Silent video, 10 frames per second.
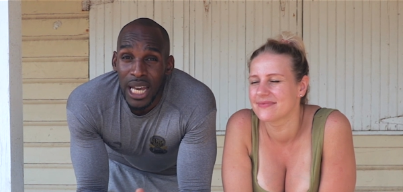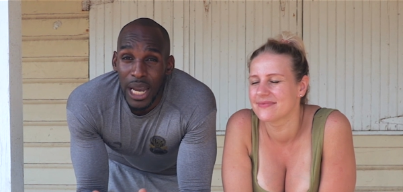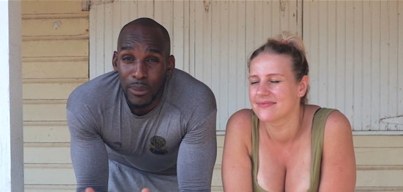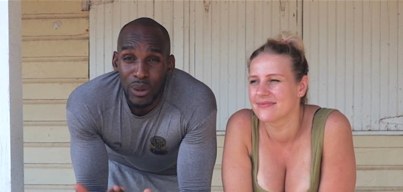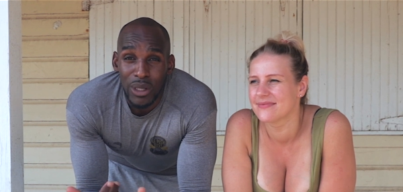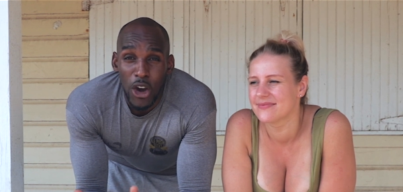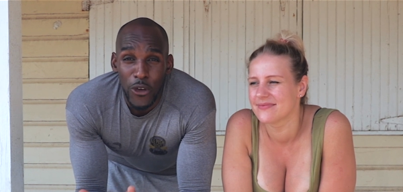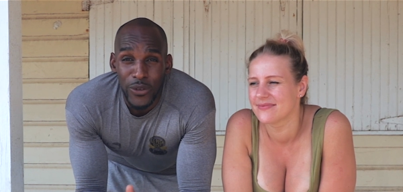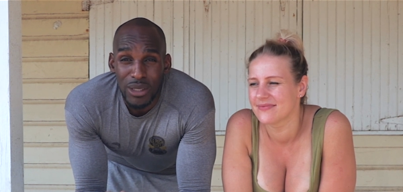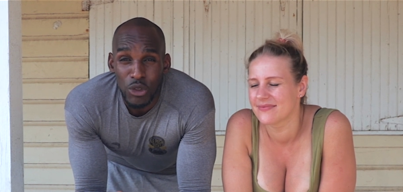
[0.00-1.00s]
Speaker 1: and we want to
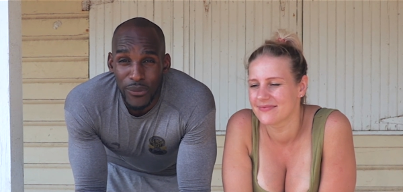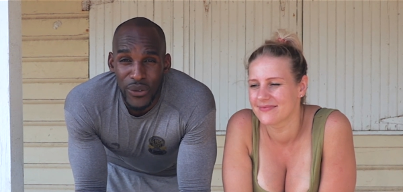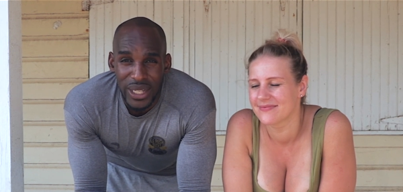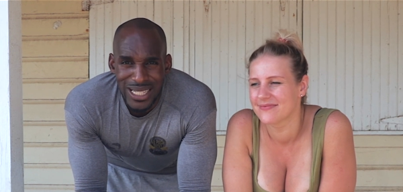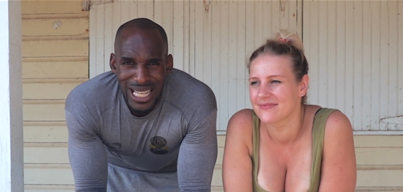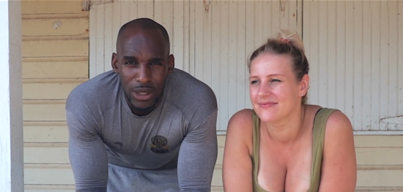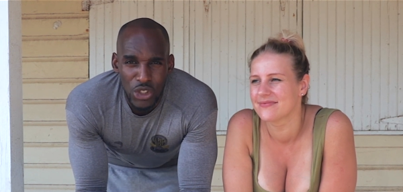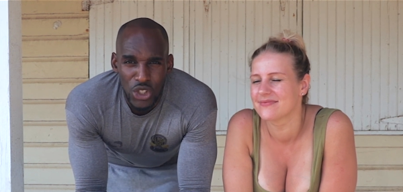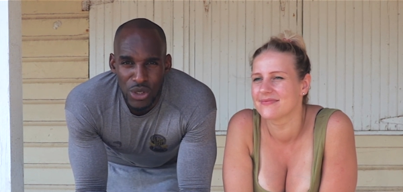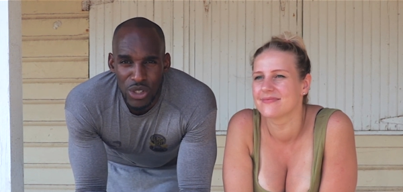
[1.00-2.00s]
hopefully drip feed this out
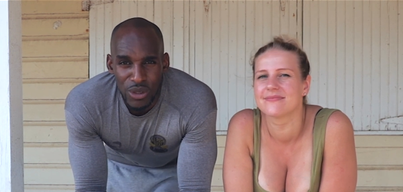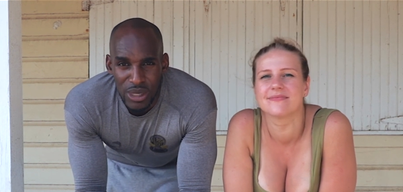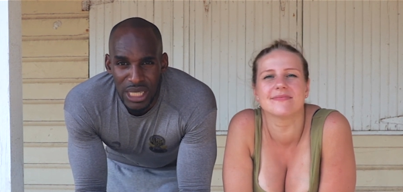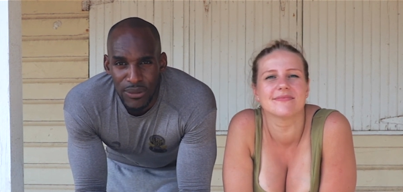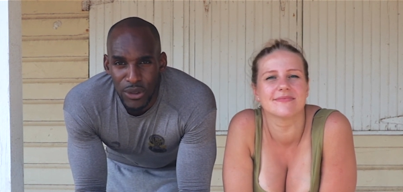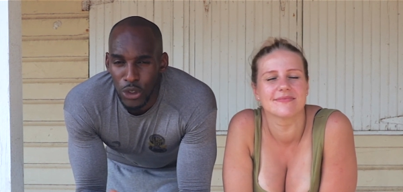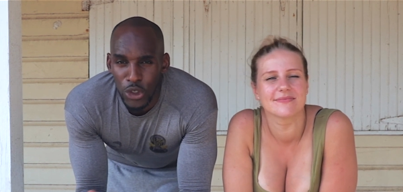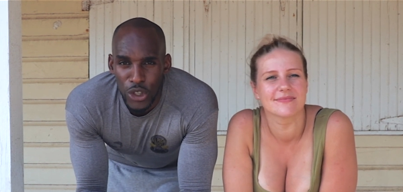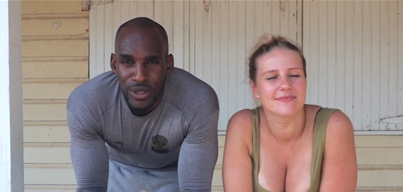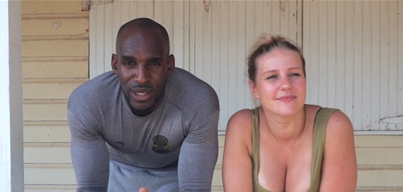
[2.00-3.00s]
too, so to give you the
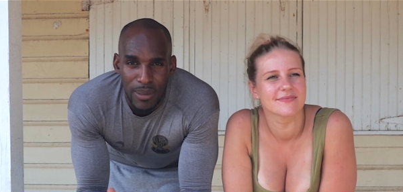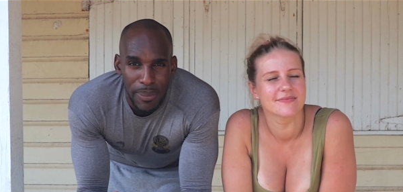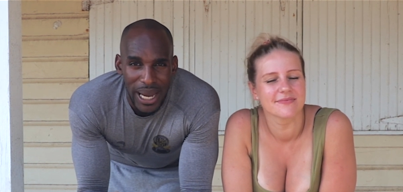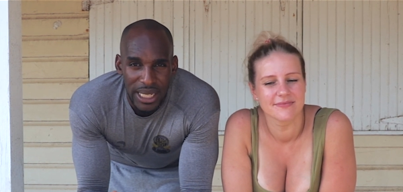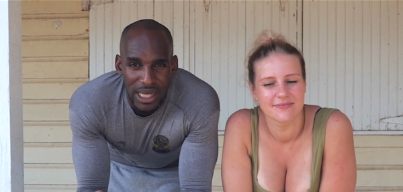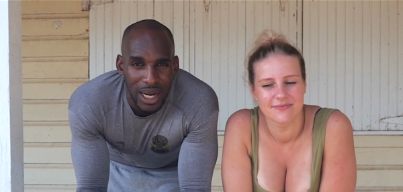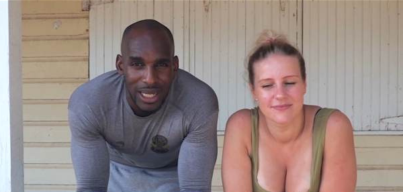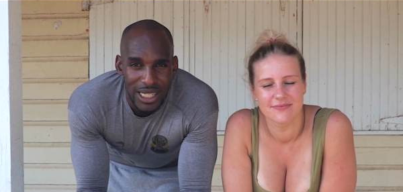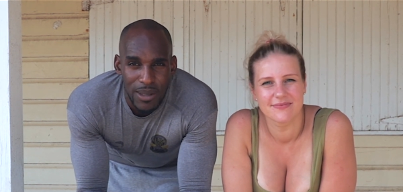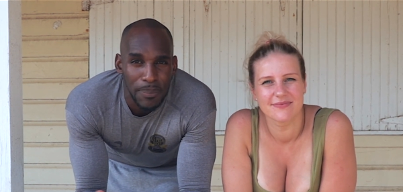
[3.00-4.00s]
good, the bad, the
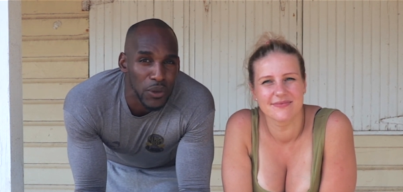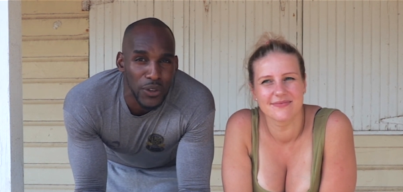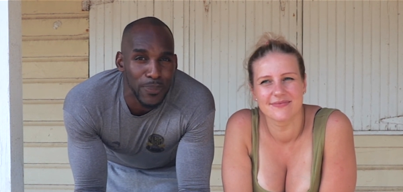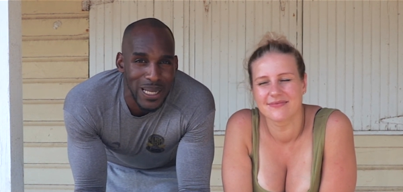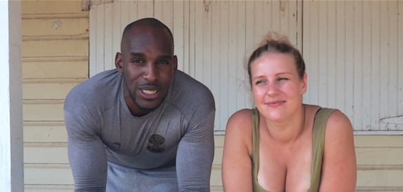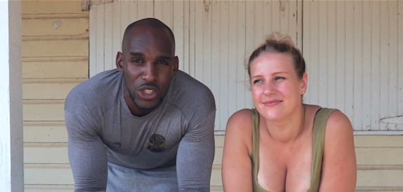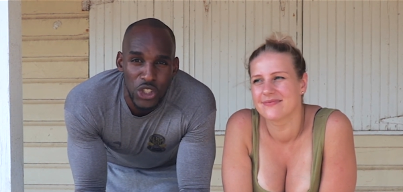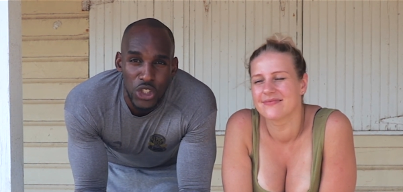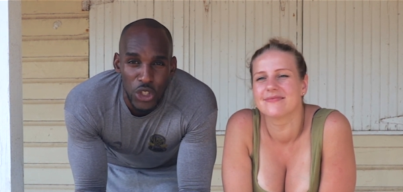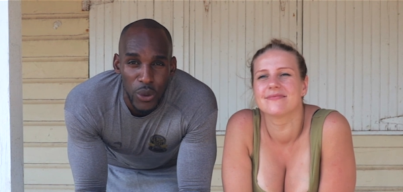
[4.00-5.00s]
uglies and good places
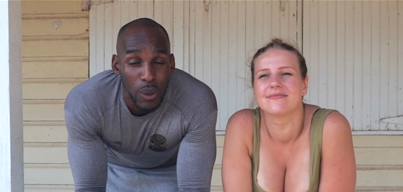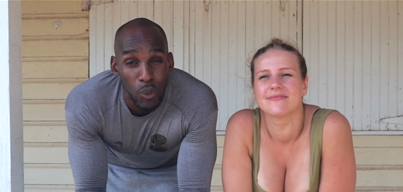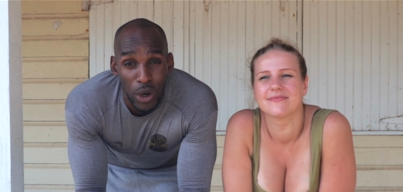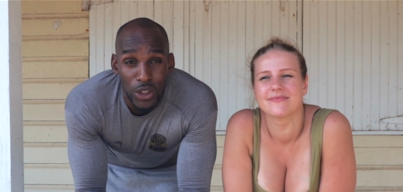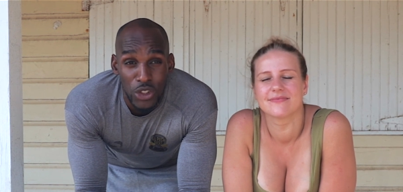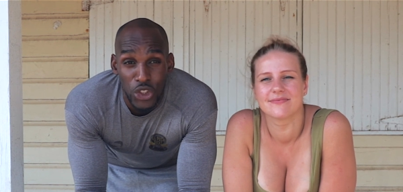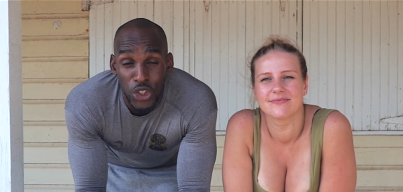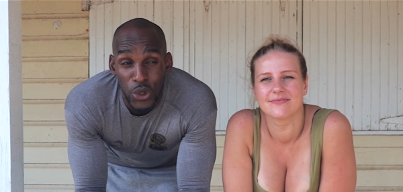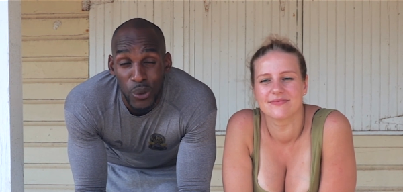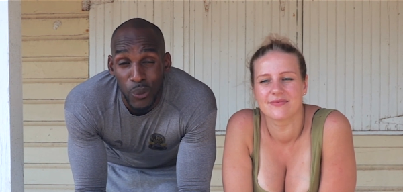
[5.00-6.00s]
to do and what to
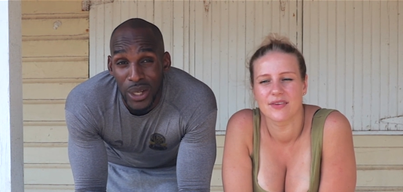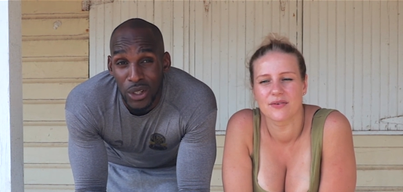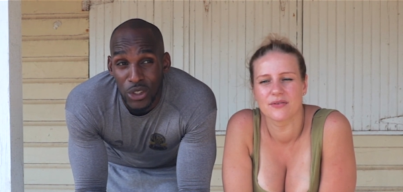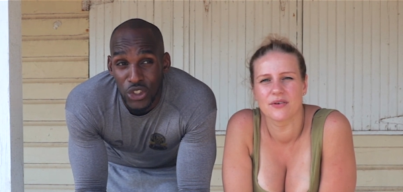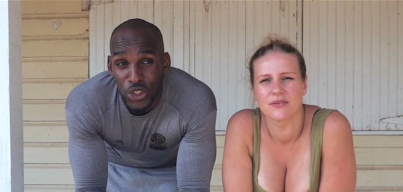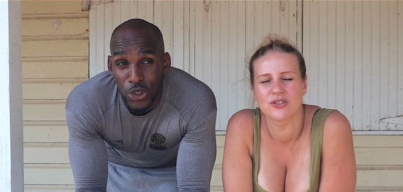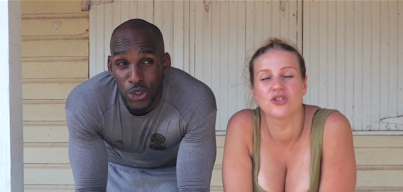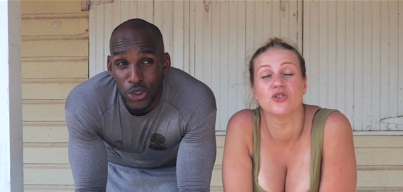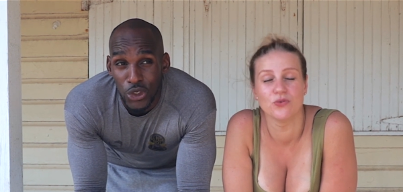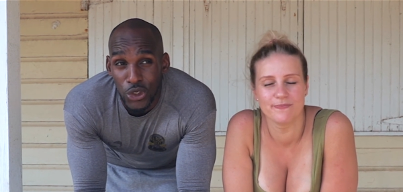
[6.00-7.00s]
do and where not to,
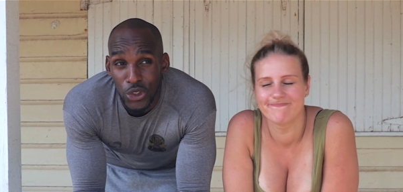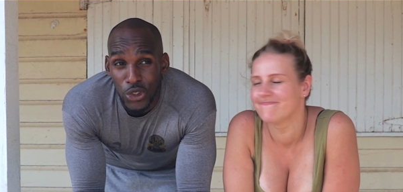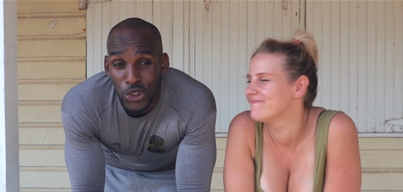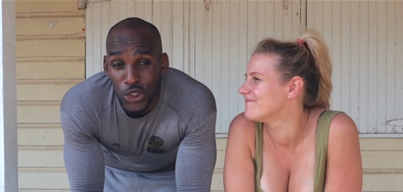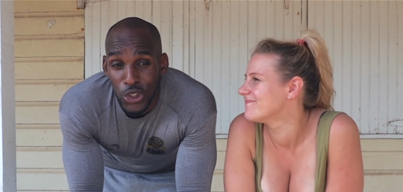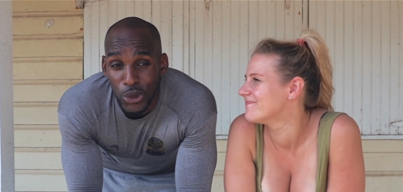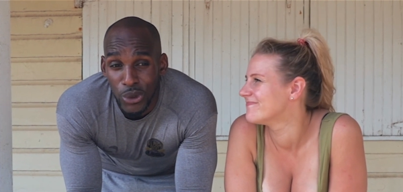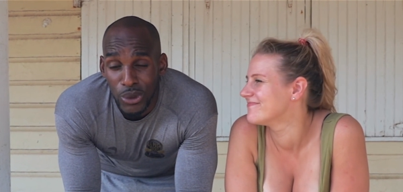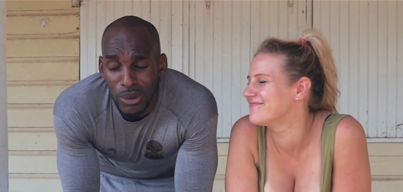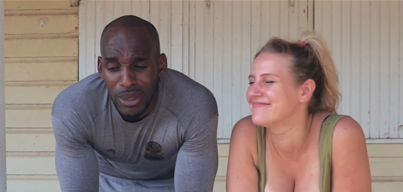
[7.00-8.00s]
do.
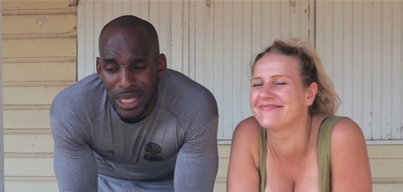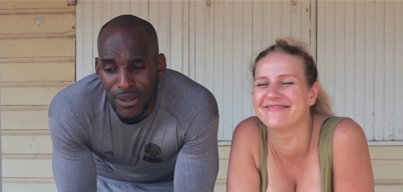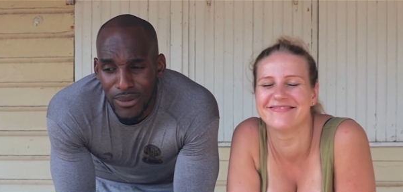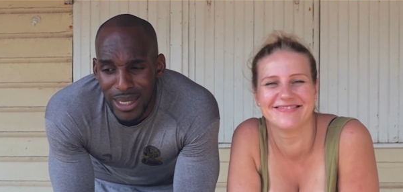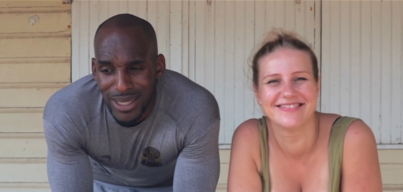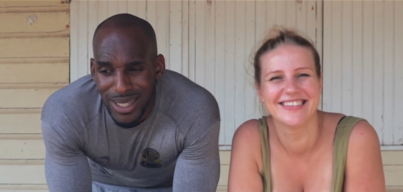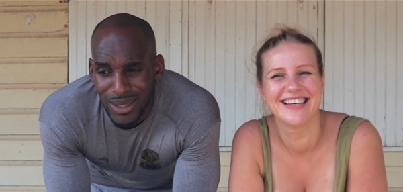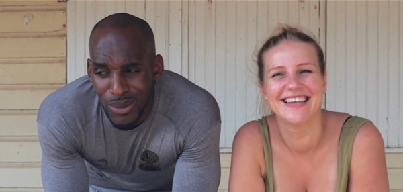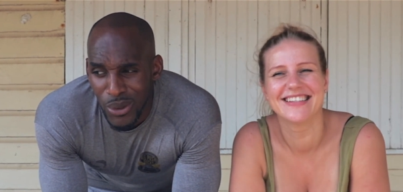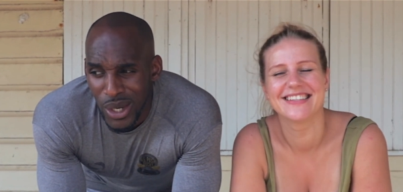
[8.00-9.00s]
Does that even make
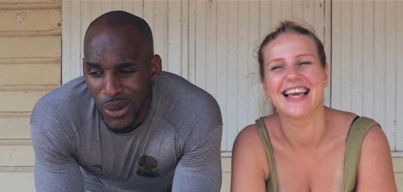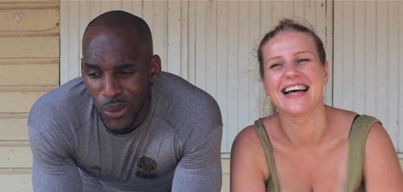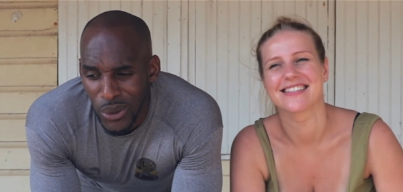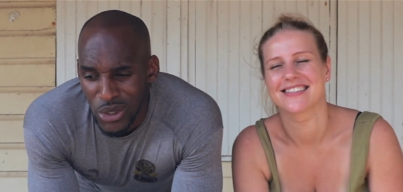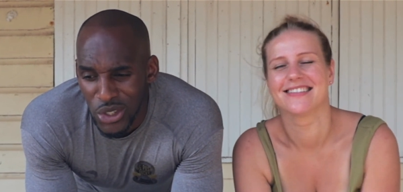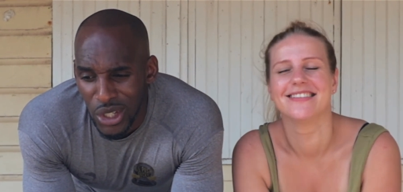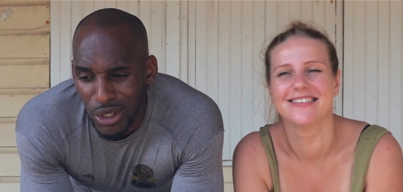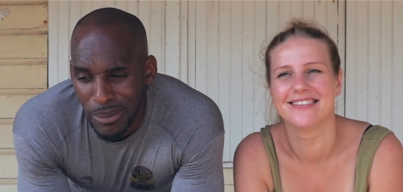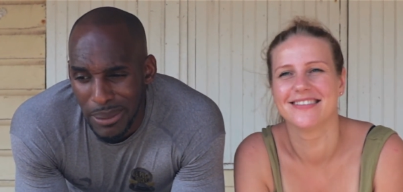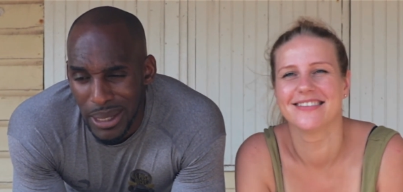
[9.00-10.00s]
sense? Yes. Where not to
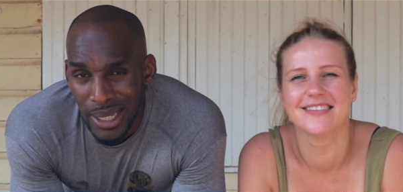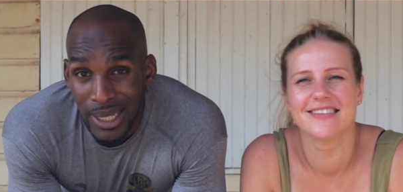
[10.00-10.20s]
go maybe?